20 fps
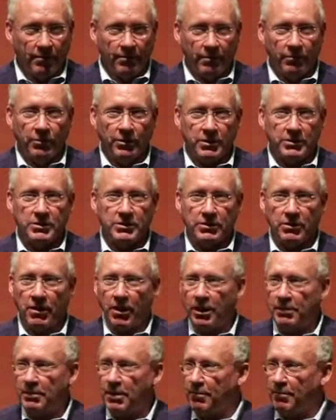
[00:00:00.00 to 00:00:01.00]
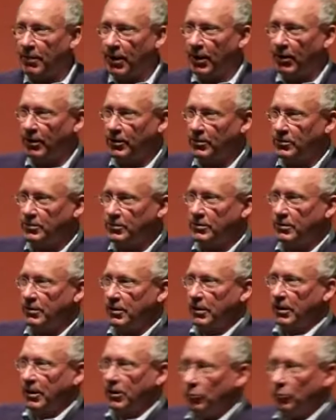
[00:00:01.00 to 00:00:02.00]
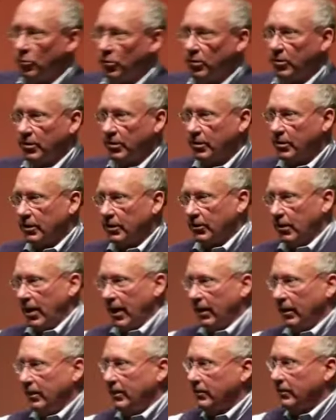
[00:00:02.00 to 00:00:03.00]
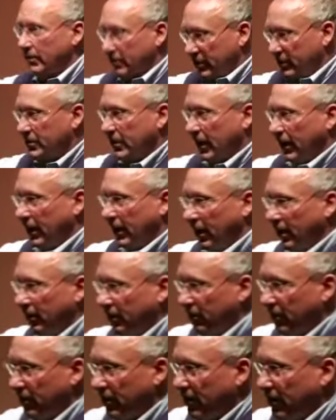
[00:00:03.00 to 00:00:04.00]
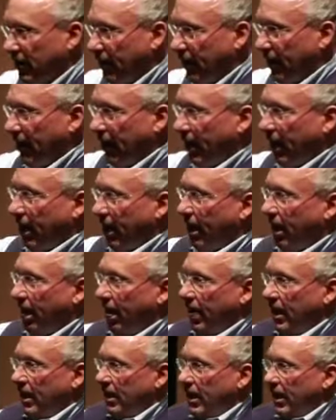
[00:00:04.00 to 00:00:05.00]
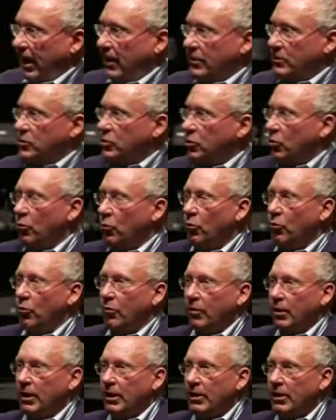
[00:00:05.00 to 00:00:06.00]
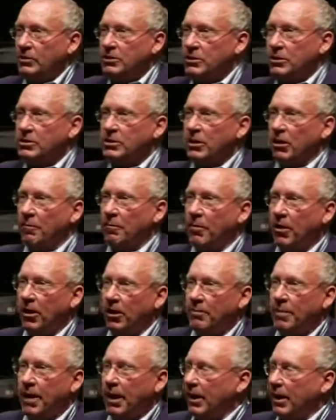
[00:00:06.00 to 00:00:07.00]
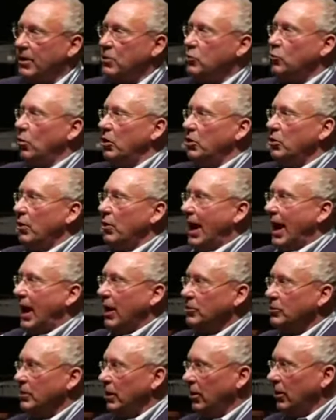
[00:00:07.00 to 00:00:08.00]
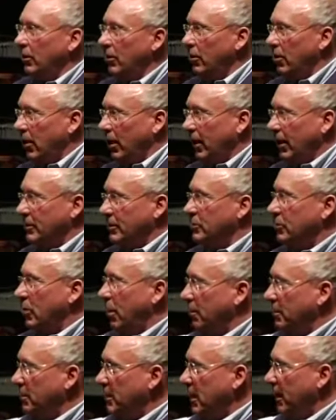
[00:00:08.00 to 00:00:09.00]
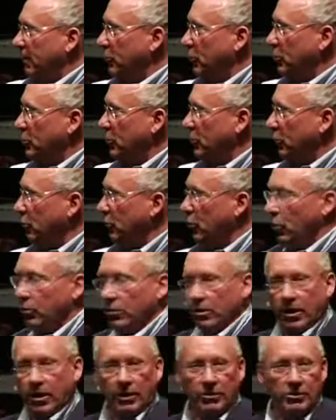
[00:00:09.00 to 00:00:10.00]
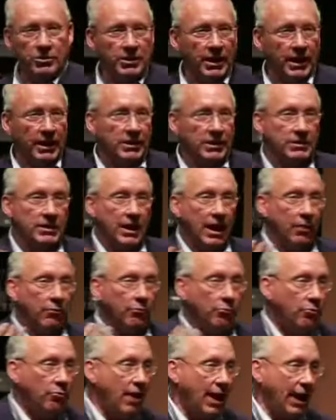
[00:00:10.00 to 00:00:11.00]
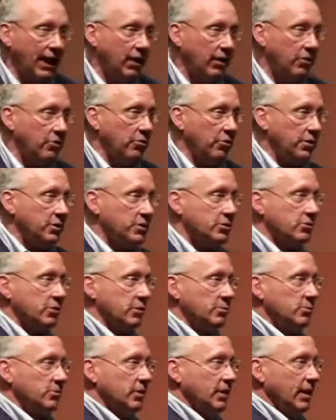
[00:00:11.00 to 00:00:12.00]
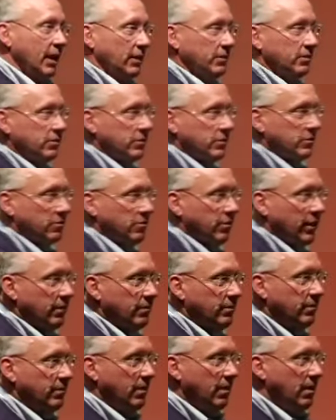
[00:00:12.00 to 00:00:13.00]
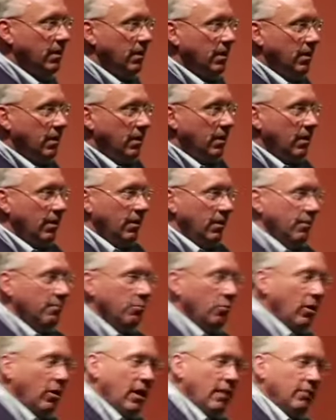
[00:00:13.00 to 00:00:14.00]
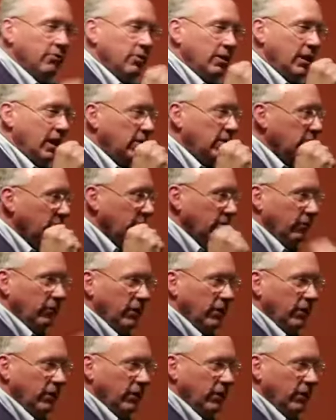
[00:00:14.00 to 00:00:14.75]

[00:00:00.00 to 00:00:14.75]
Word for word: I mean, where does he talk about marriage and work and that? Isn't this the second half? And so here's the subtle part about it is when you actually look and saw what that person wrote and you say, is that right according to Scripture? Yes, it's correct. Boy, he took